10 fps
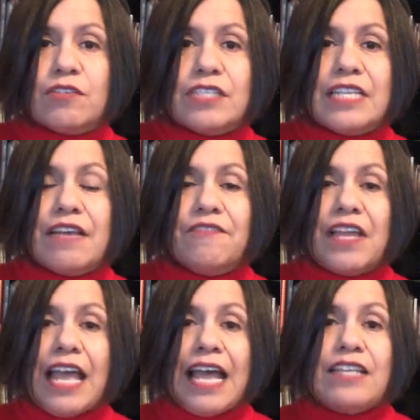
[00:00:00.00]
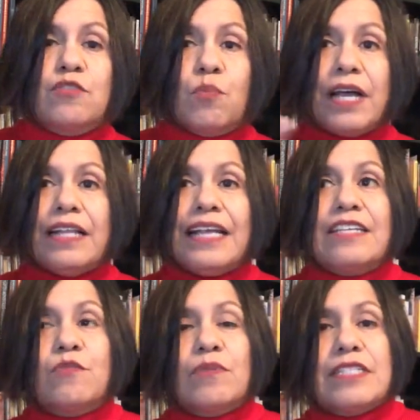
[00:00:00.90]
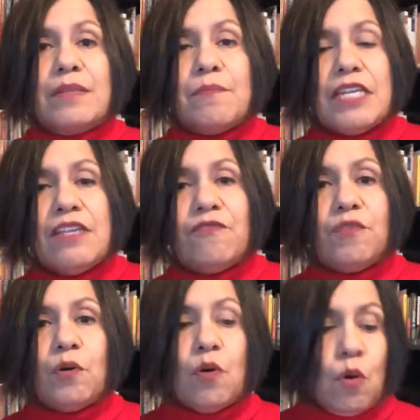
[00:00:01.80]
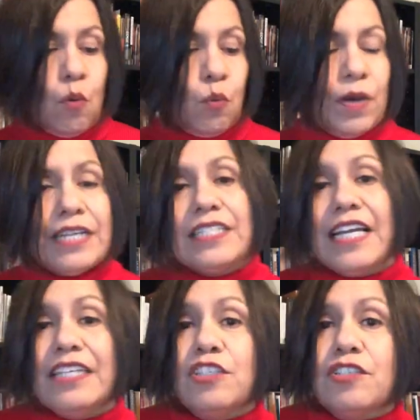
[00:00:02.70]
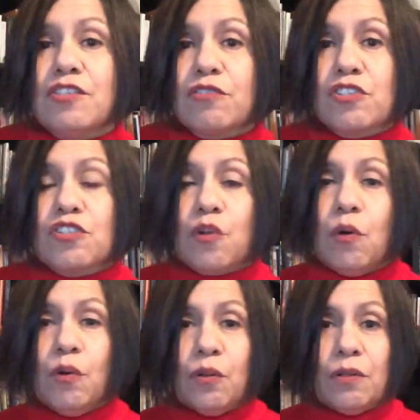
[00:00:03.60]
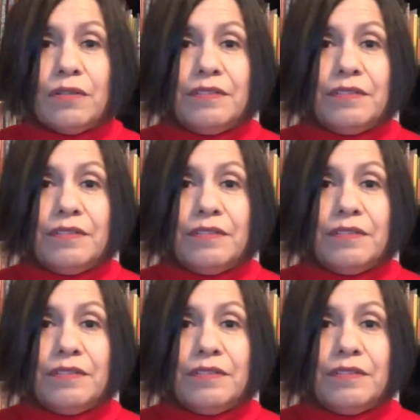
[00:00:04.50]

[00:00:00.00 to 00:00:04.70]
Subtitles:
stuff, as well as what's meaningful, what touches your soul.